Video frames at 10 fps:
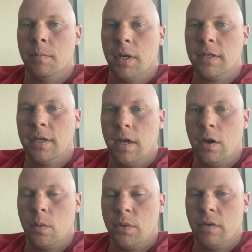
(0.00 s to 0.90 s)
But I
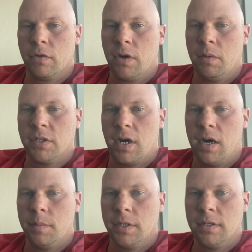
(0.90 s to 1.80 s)
hope you have a great
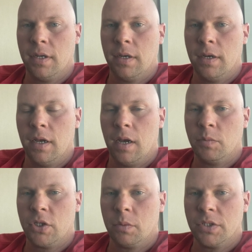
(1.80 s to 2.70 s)
retirement, and I'm
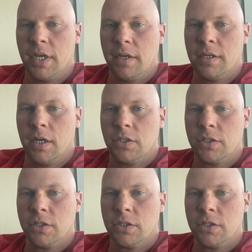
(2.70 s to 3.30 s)
sure we'll stay in touch.